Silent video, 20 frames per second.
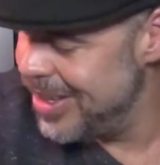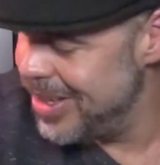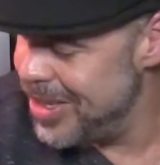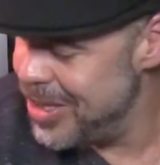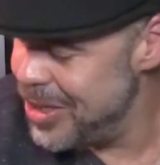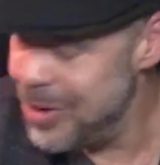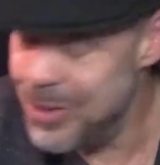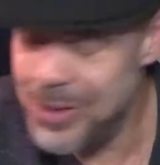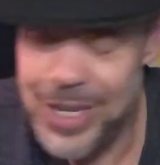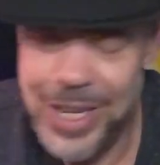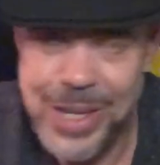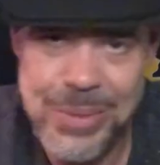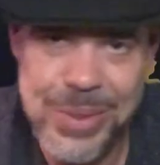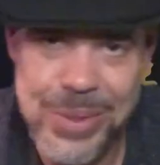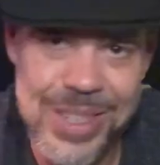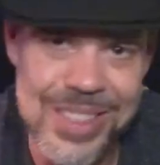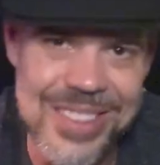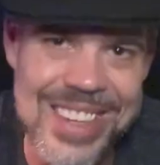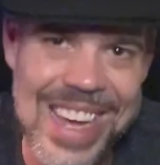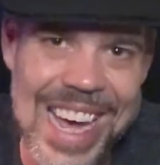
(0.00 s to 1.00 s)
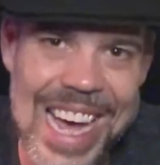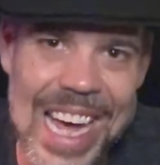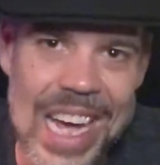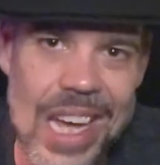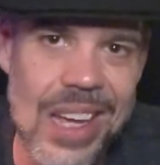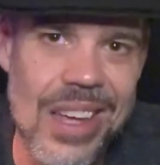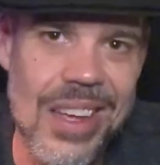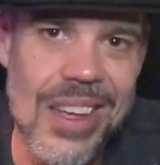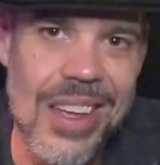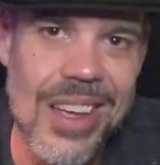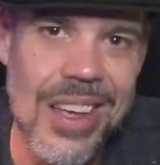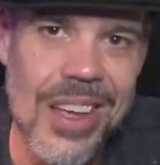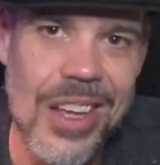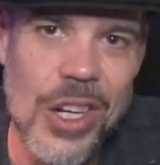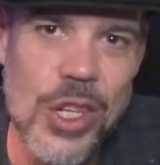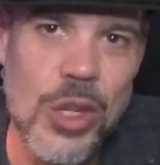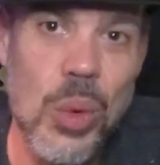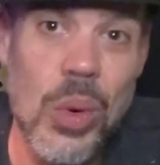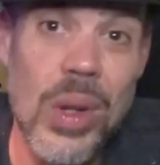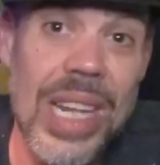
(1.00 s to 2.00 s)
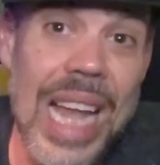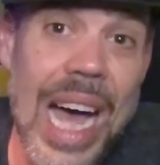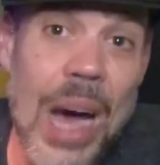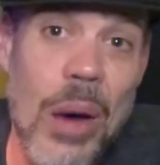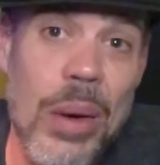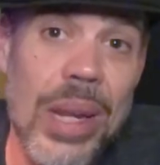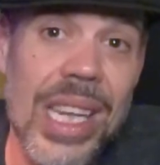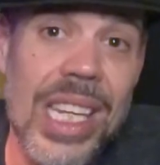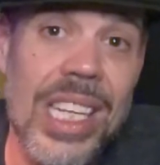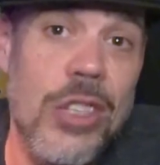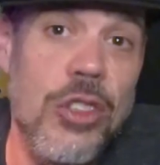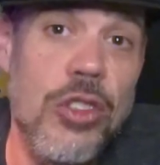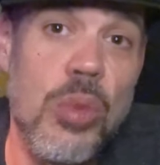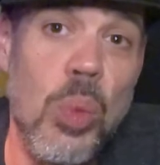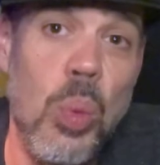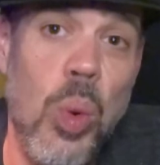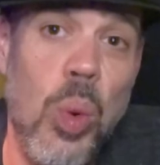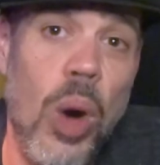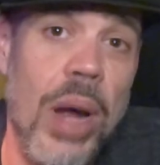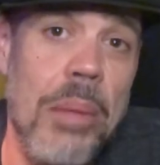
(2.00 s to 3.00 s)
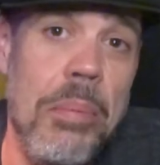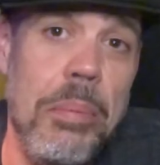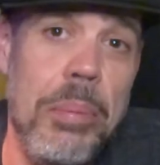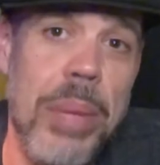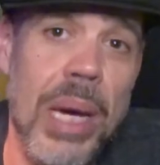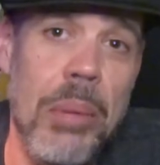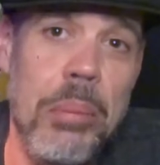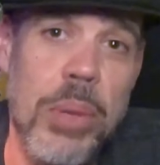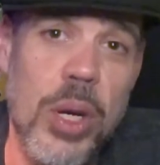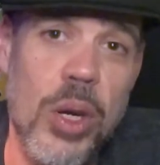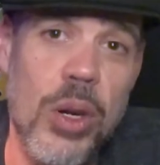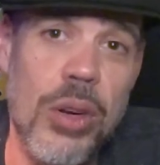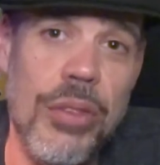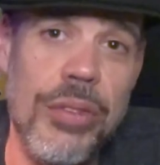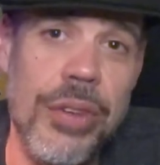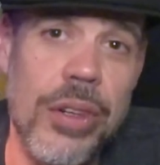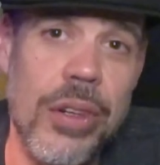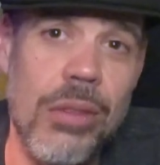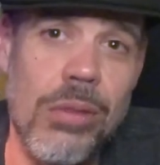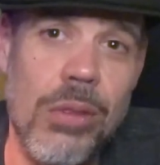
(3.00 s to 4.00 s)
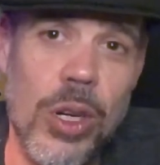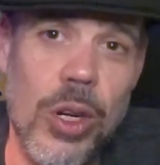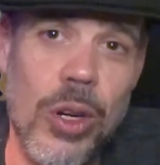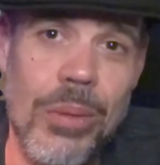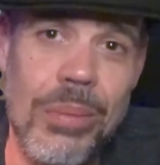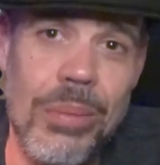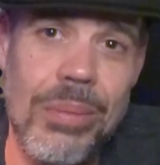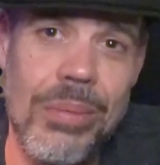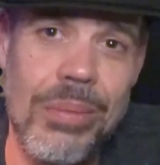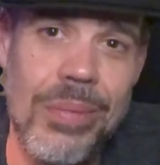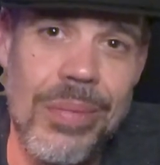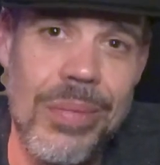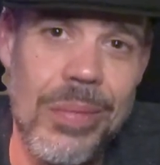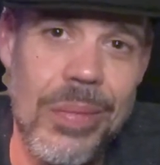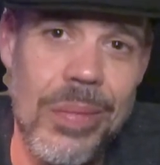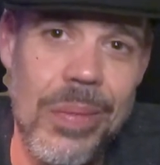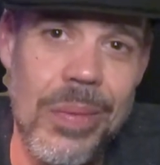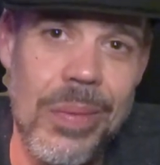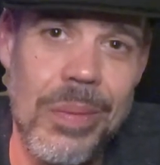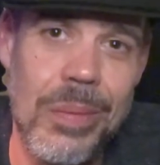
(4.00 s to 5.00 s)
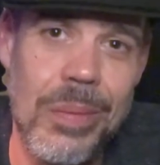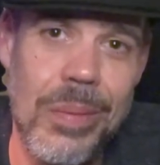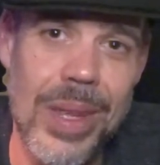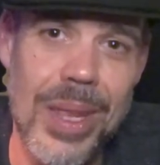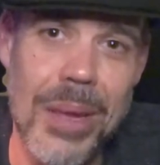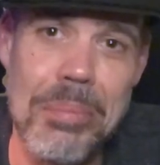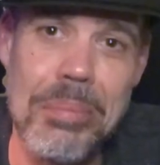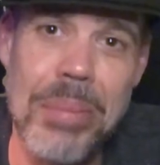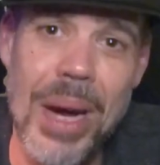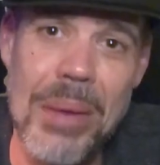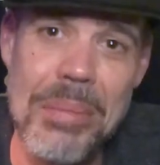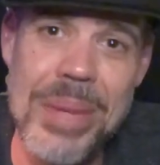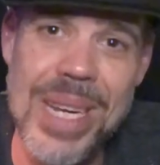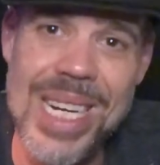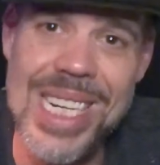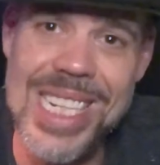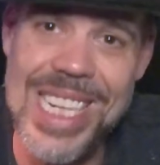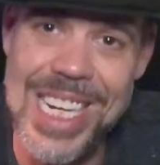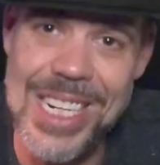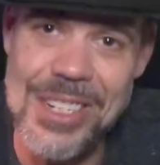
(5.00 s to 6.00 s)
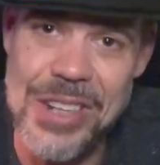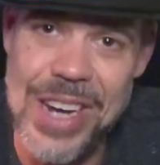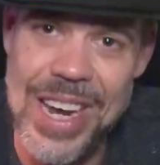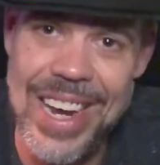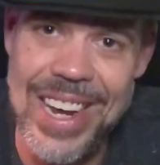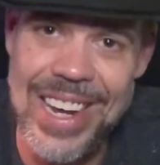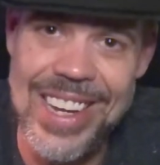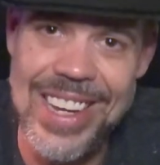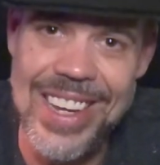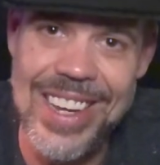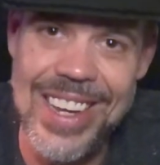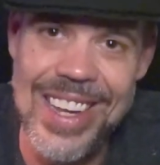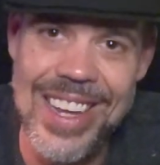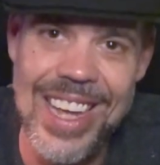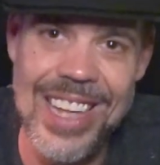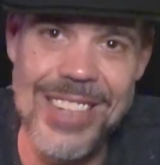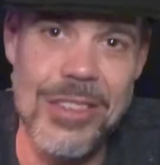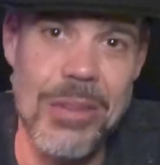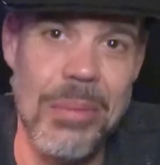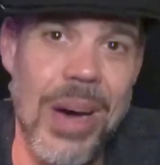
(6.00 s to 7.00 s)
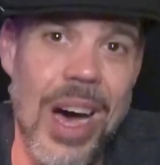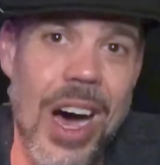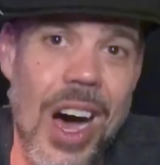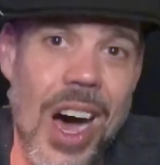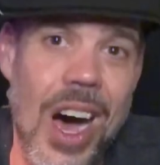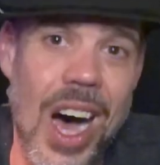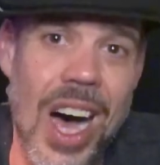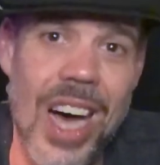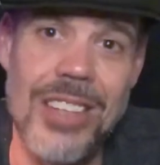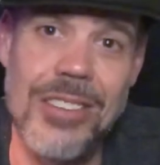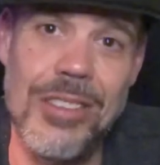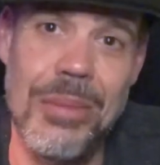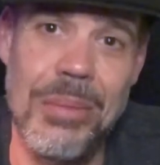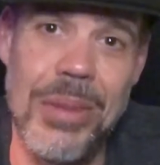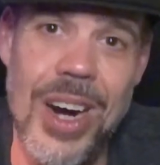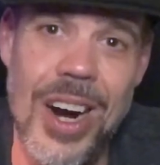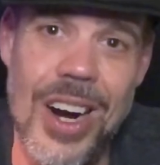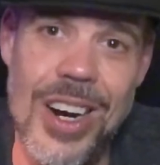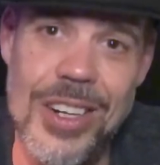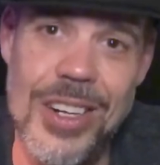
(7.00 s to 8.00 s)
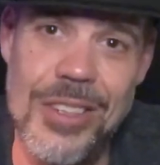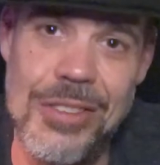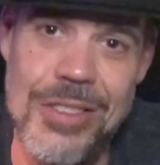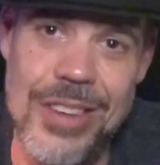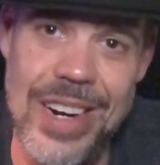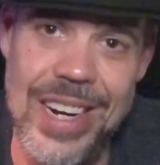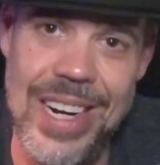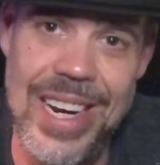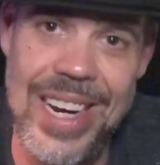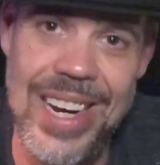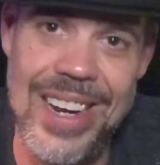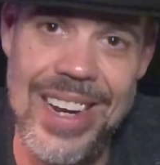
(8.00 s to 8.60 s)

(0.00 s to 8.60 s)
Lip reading: Eugene would say, to allow at least one big, beautiful room with a bumpin' DJ and some awesome cardistry.